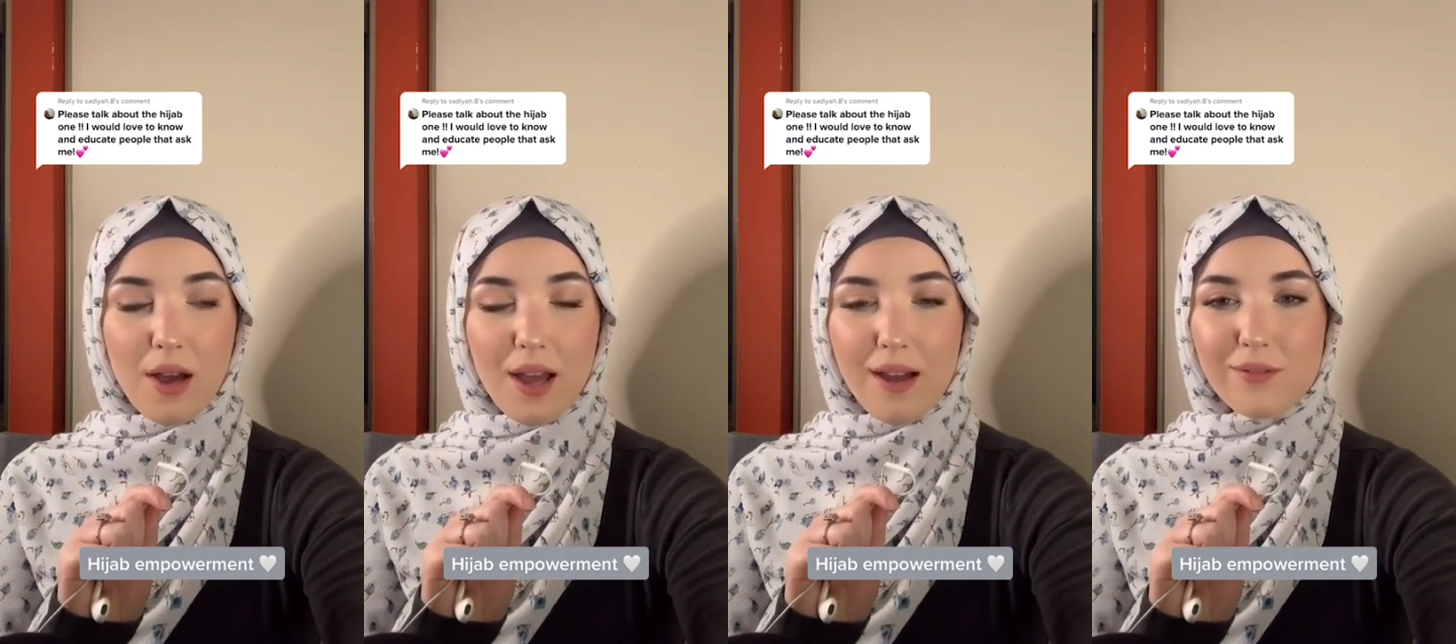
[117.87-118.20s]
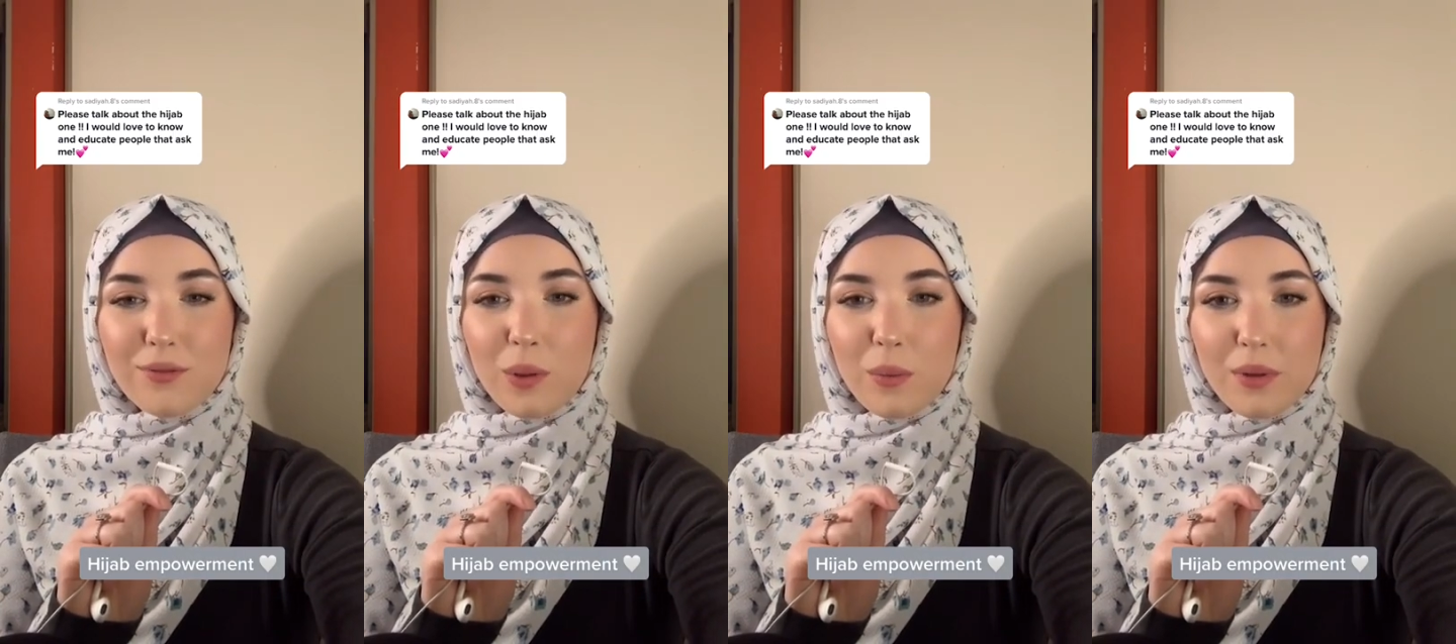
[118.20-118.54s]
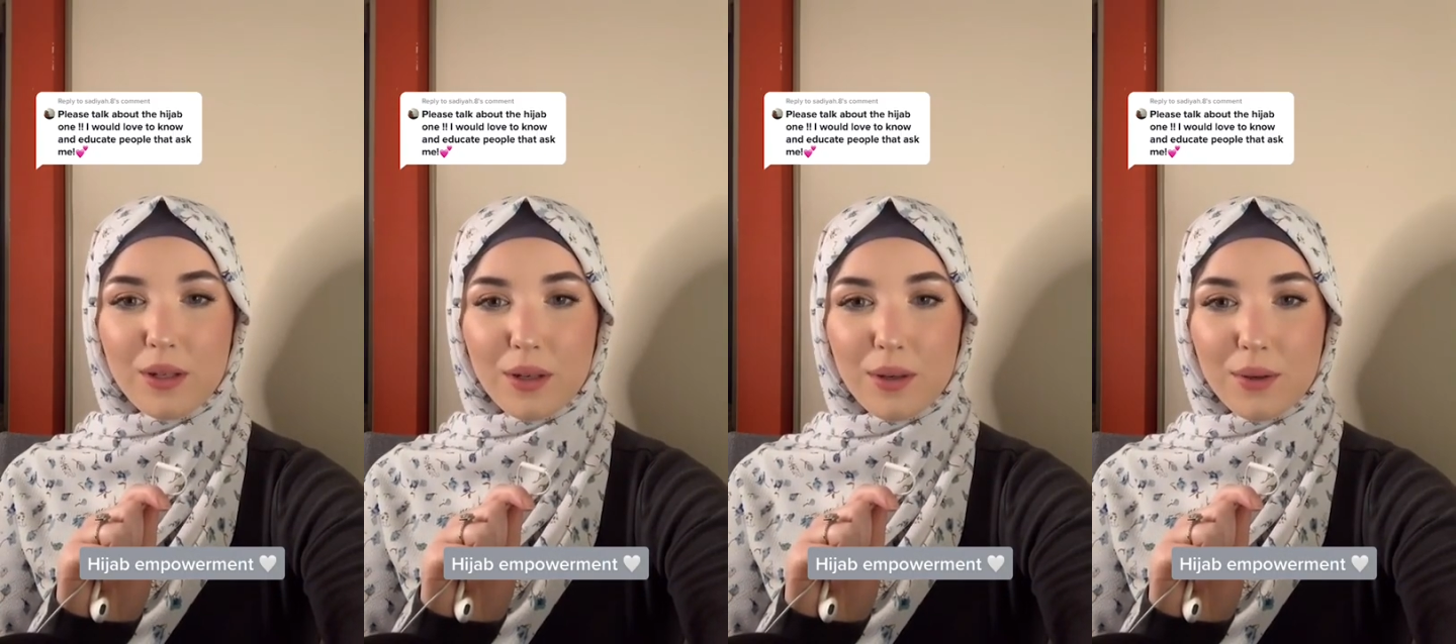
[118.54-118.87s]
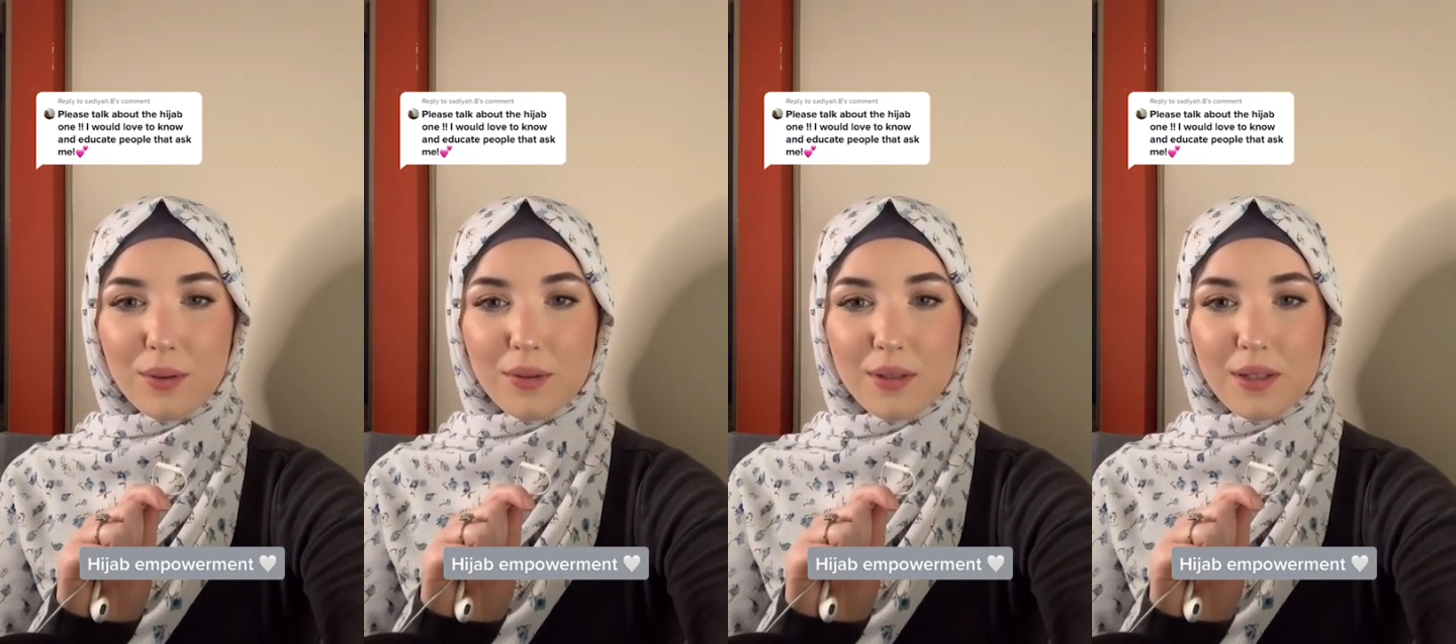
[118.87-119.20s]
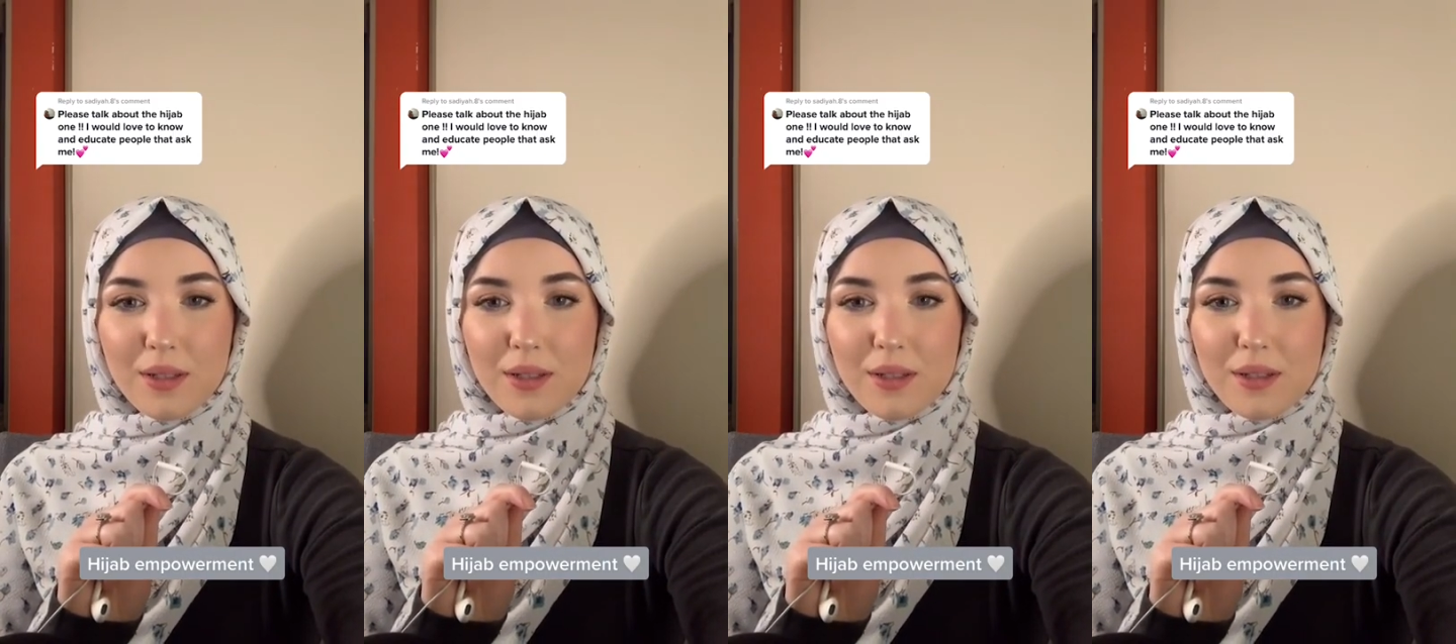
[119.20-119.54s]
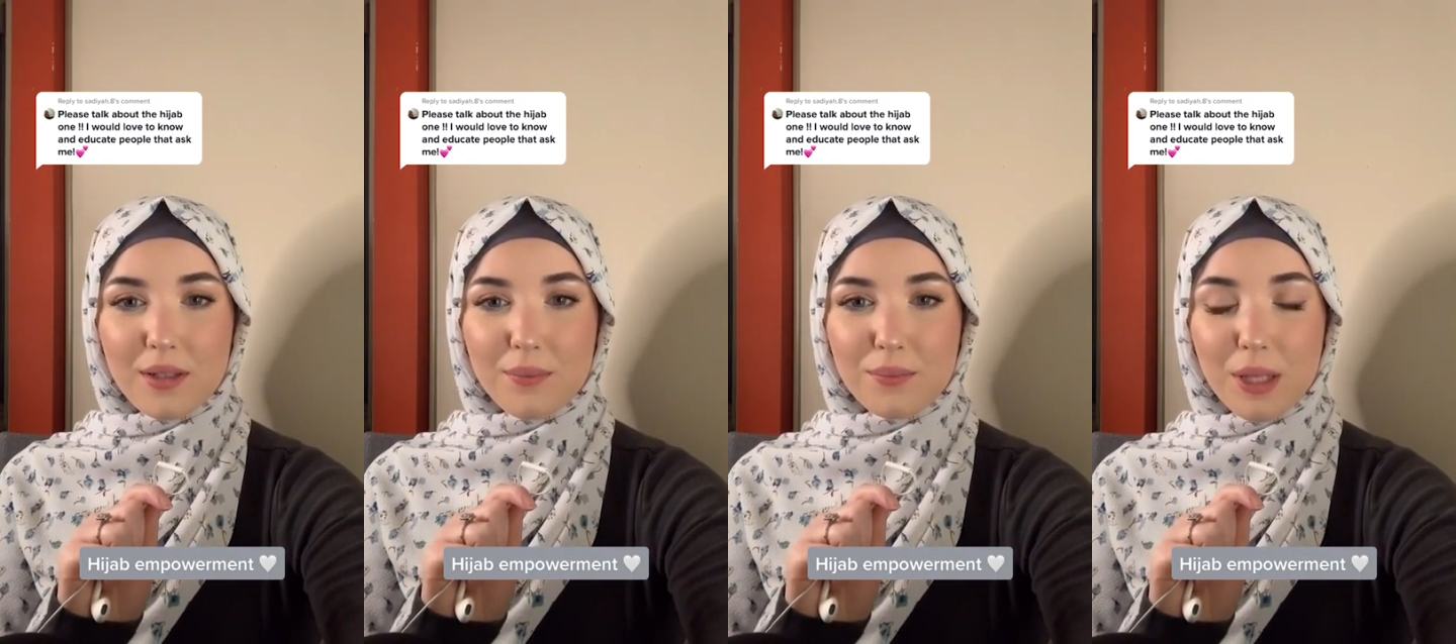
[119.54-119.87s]
Everywhere we go,
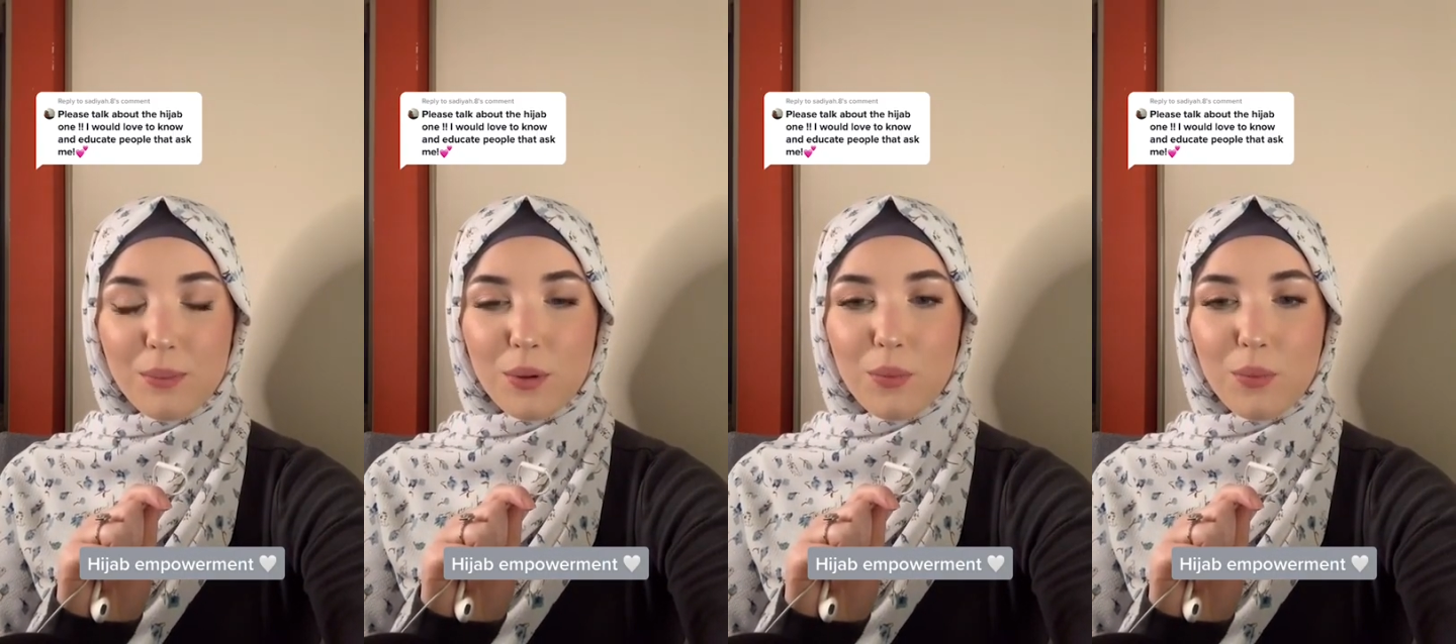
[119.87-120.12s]
people